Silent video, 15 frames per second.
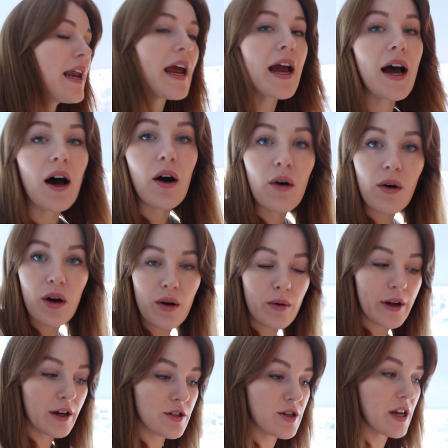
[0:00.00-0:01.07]
now
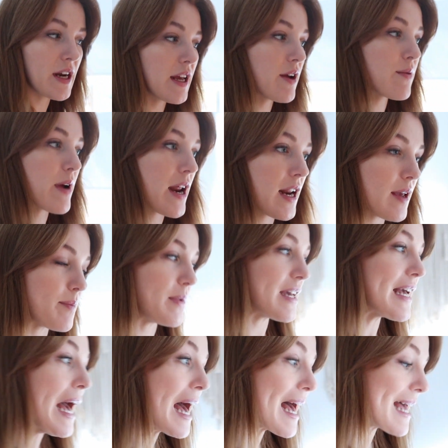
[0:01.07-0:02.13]
we are trying to get ready
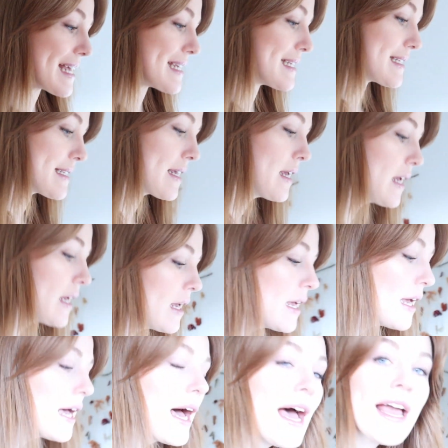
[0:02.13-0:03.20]
because
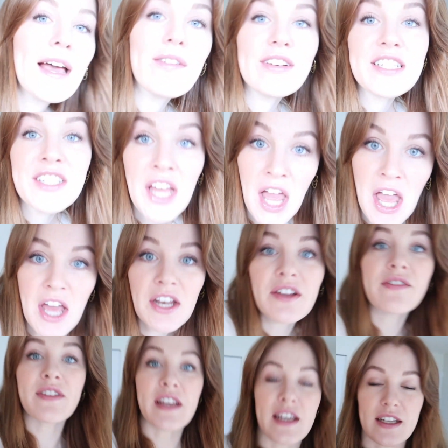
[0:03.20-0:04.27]
I have a ton
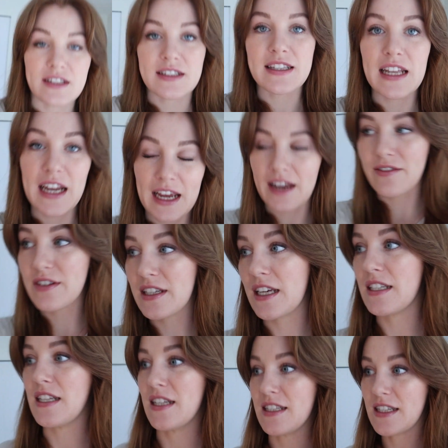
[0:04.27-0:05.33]
of things that I have to
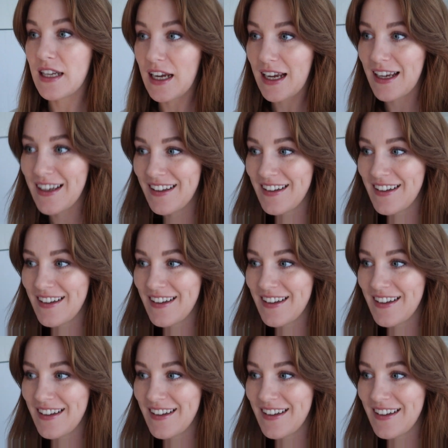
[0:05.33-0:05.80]
get done today.